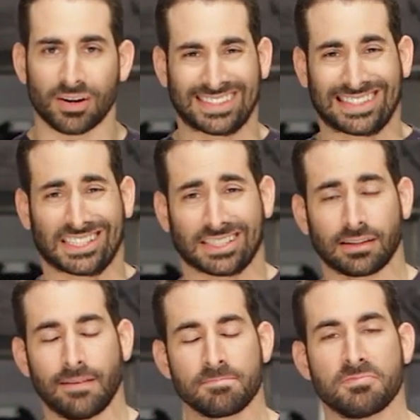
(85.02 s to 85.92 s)
or
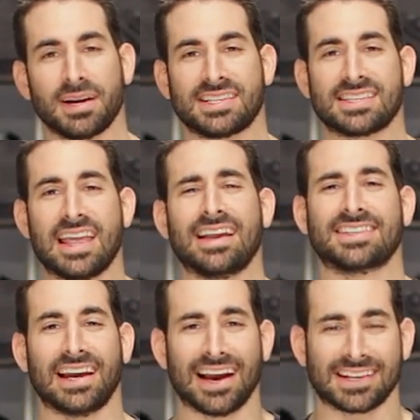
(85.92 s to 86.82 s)
my snake
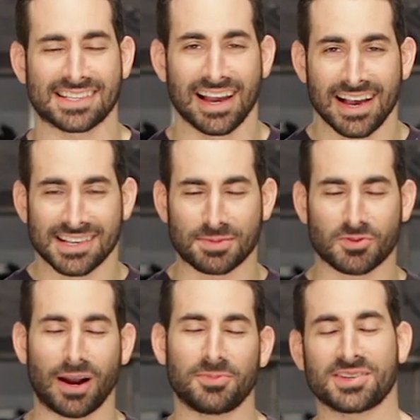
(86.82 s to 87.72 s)
attacks.
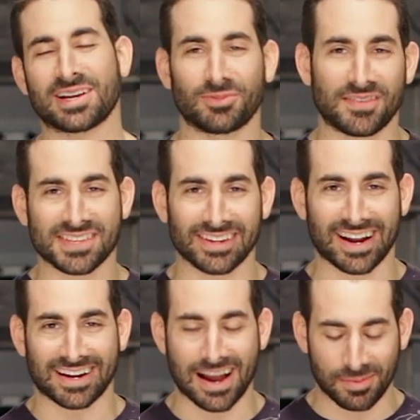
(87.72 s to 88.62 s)
Subscribe to us at
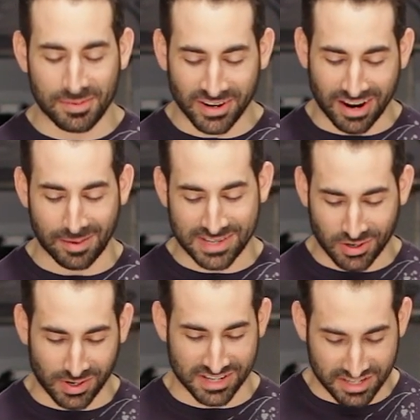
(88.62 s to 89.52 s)
RevZilla.com. Leave your comments,
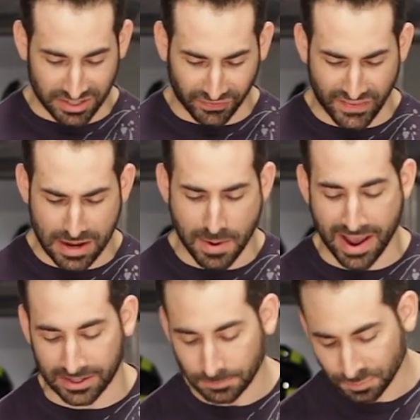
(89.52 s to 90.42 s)
your questions, and your
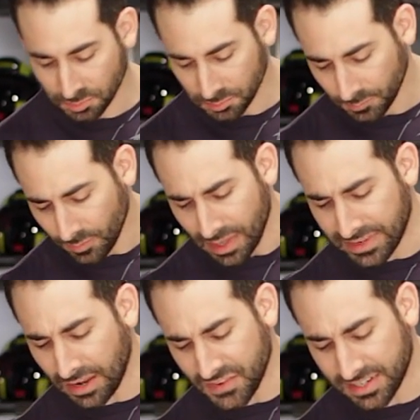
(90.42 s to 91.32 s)
feedback.
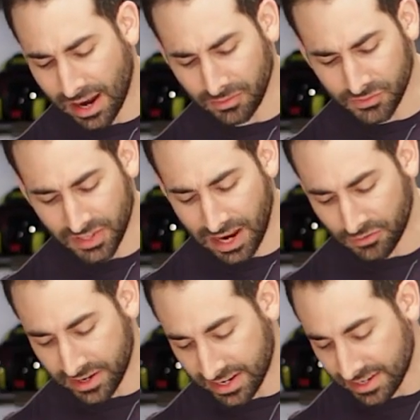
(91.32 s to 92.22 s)
Now, if you dive
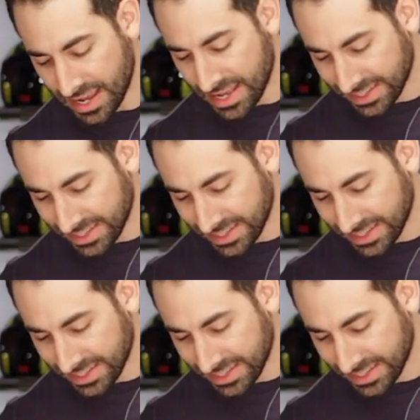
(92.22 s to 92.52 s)
right in,